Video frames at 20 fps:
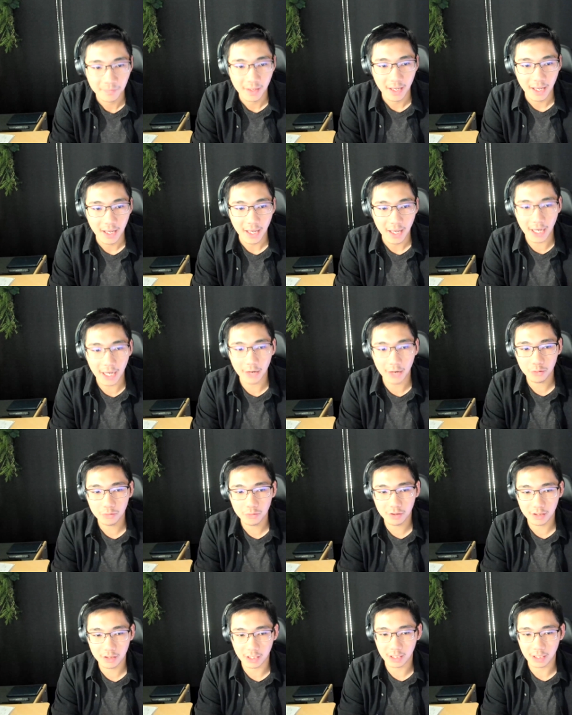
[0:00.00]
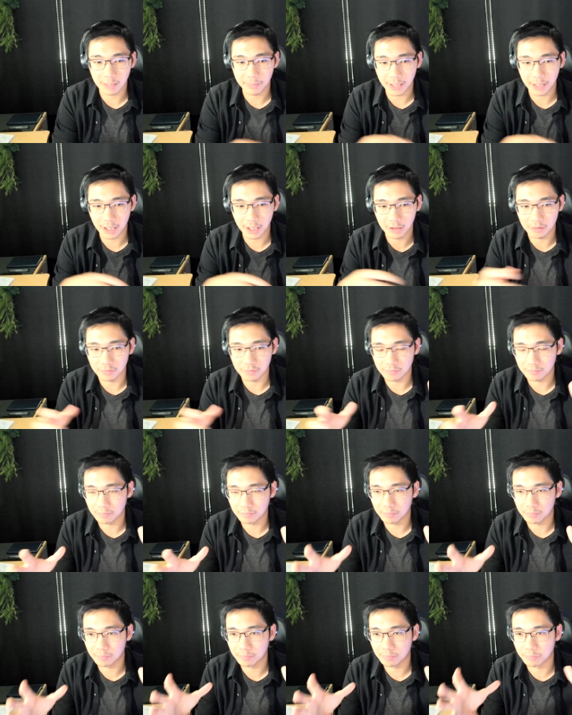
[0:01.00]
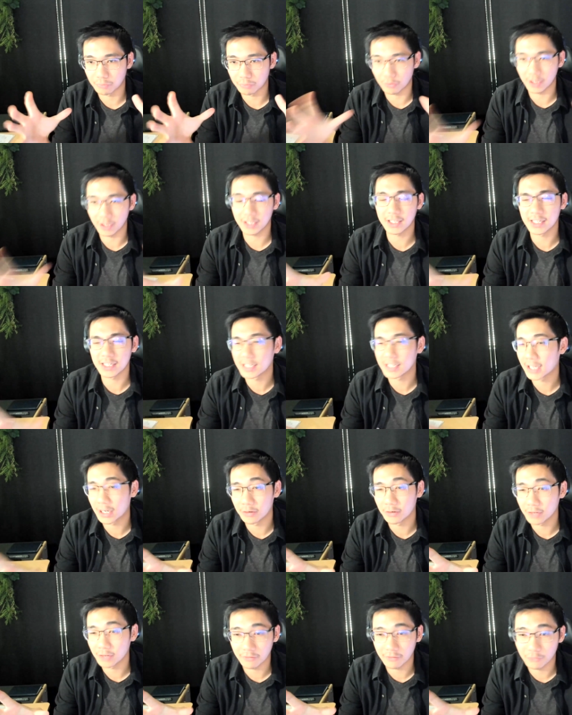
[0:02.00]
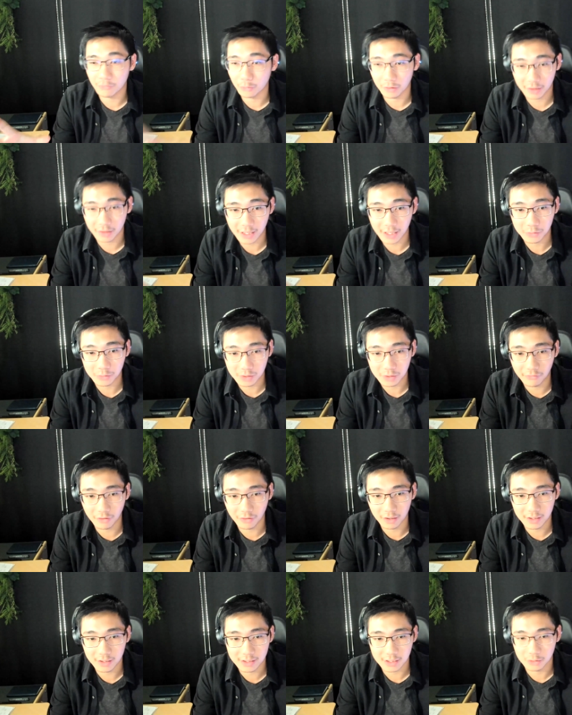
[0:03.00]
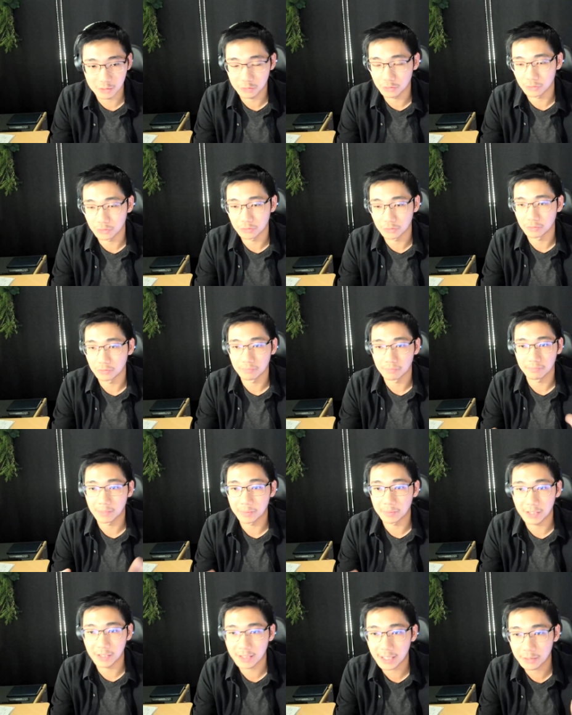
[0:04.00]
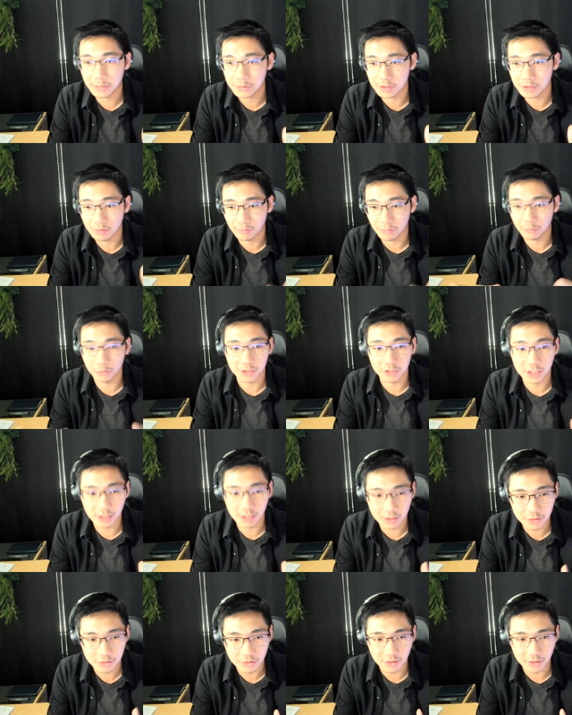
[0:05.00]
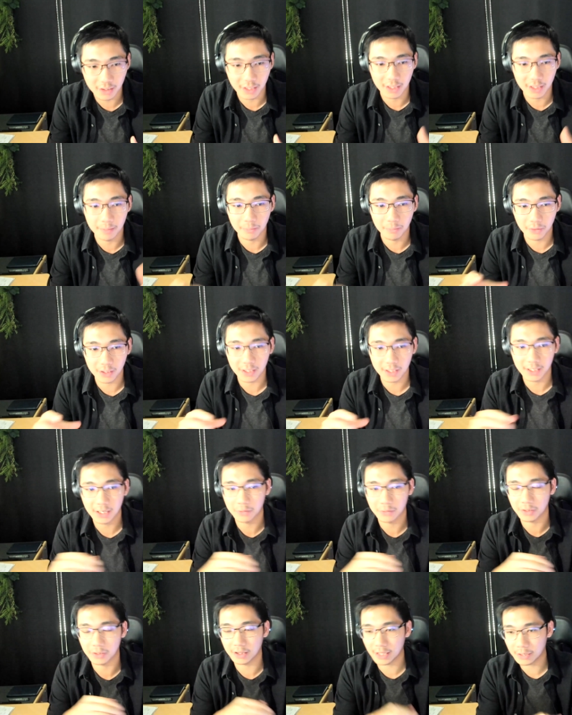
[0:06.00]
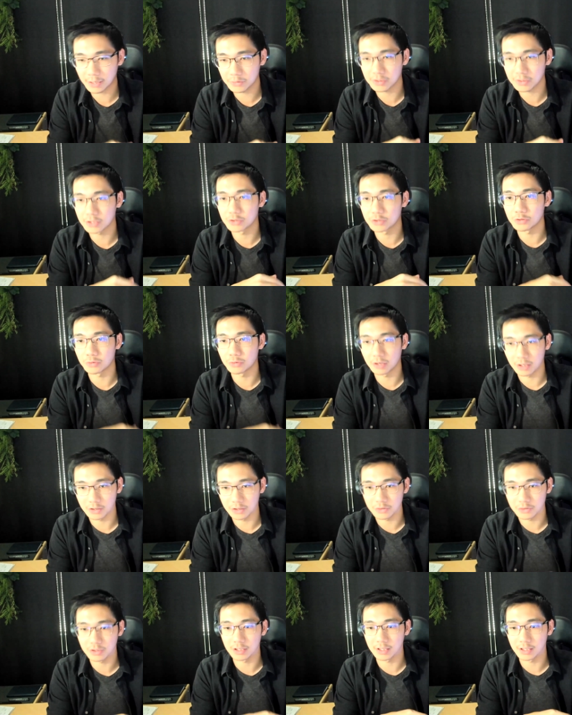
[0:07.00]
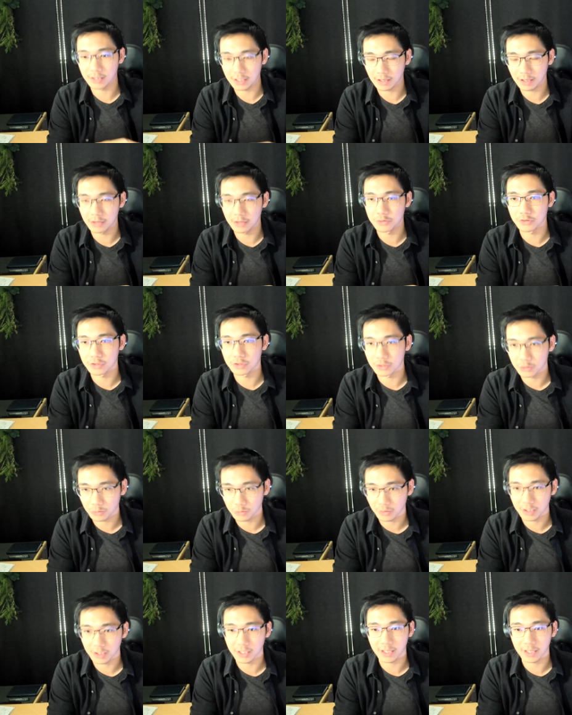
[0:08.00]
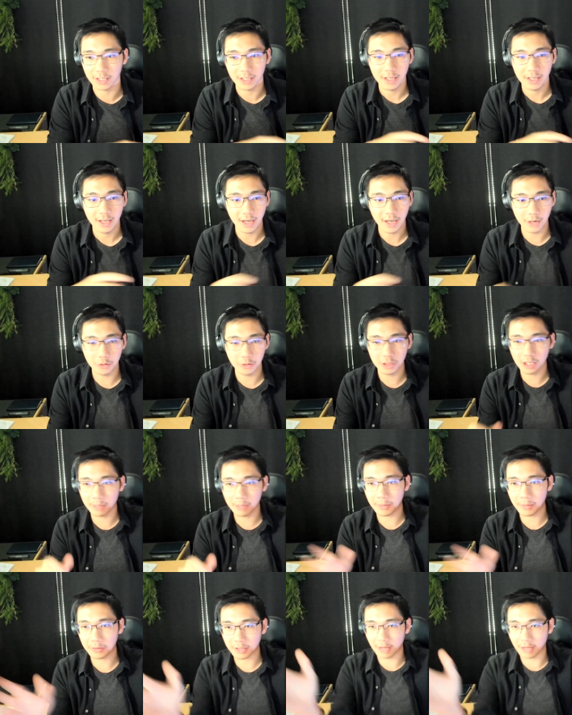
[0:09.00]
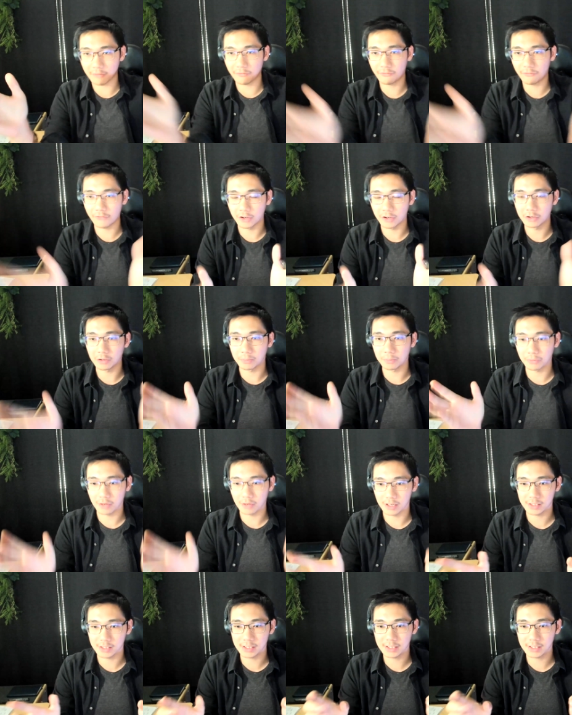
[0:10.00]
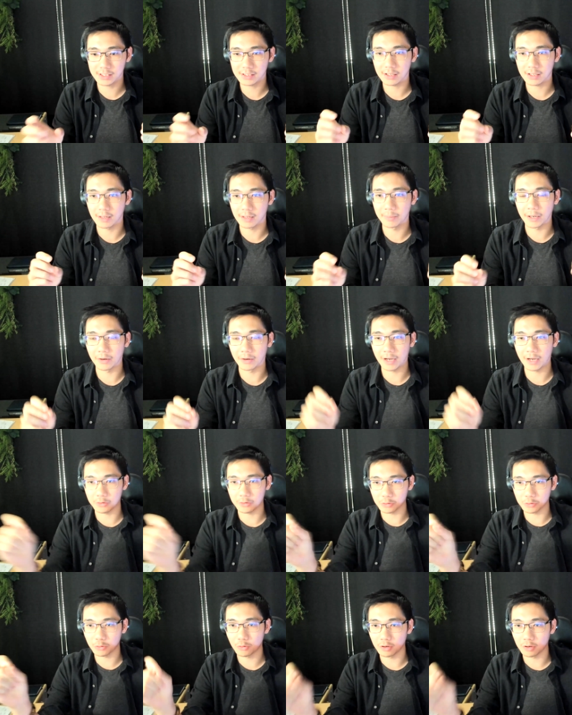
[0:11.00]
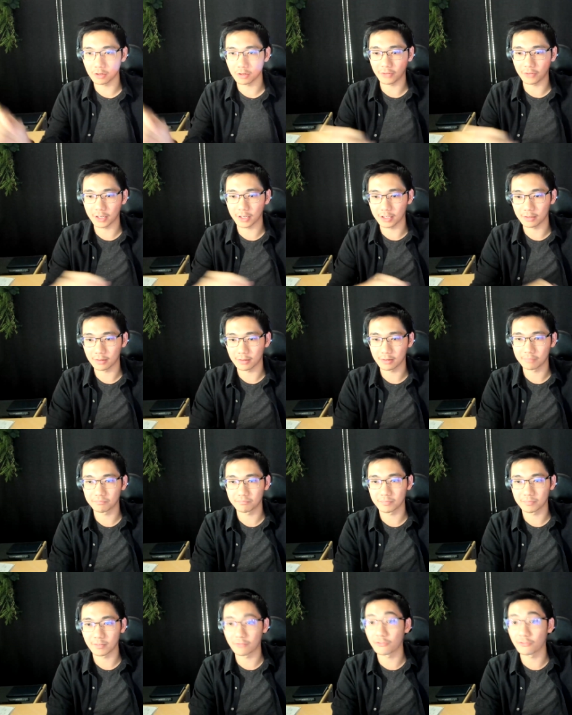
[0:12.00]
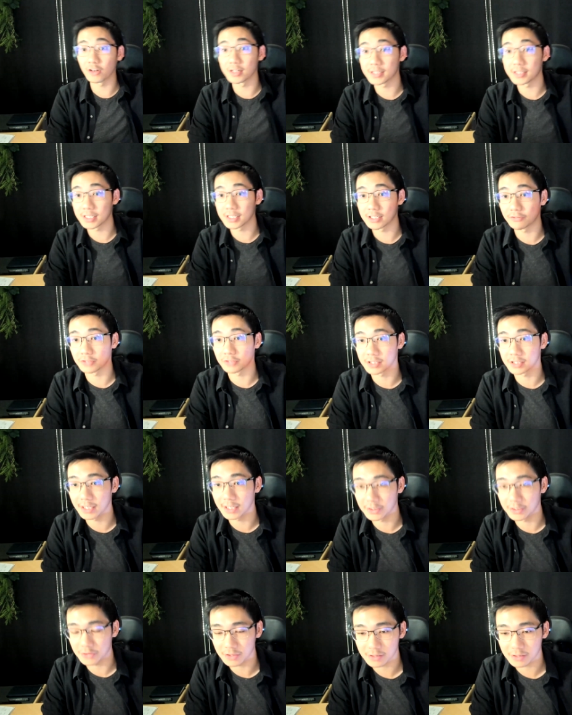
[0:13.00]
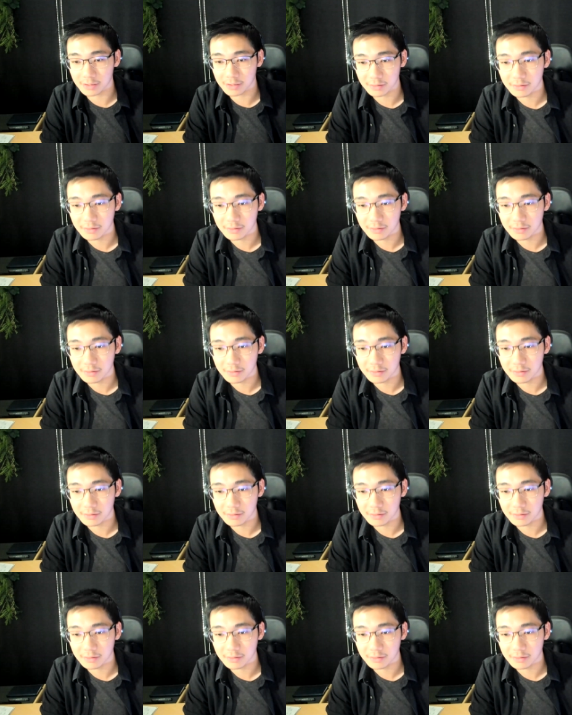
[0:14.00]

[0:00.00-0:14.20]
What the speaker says: how do you think about breaking down 4,000 funds into maybe 1,000 or 1,400, and then breaking down the 1,000 to 100, 100 to 20? How do you think about that funnel process, about how do you qualify funds at different stages?